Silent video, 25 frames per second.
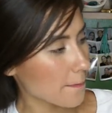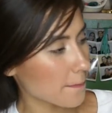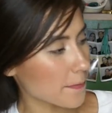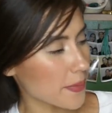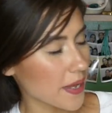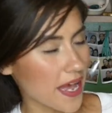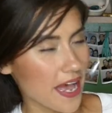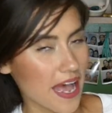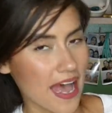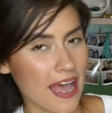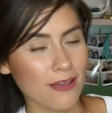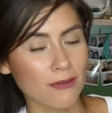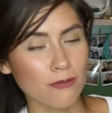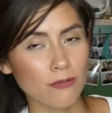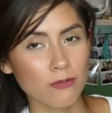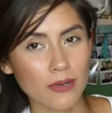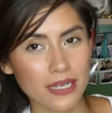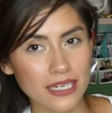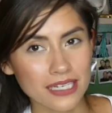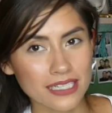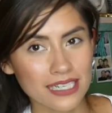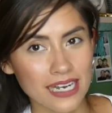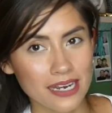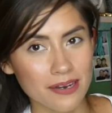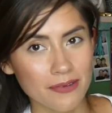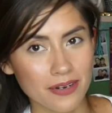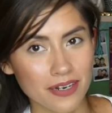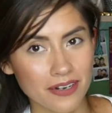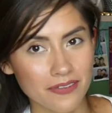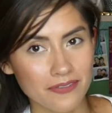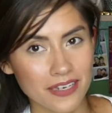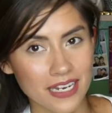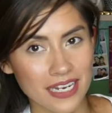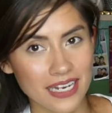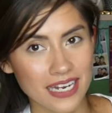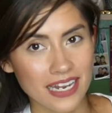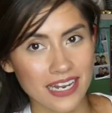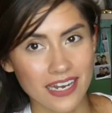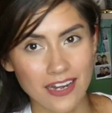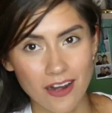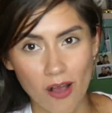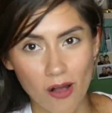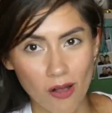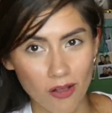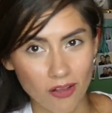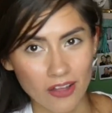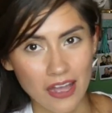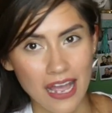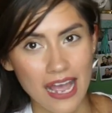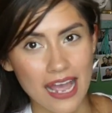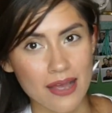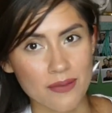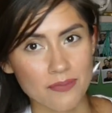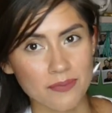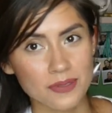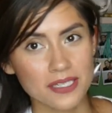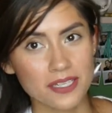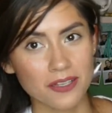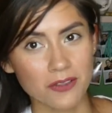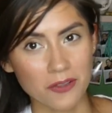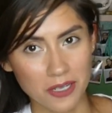but I wish I would have done it in all caps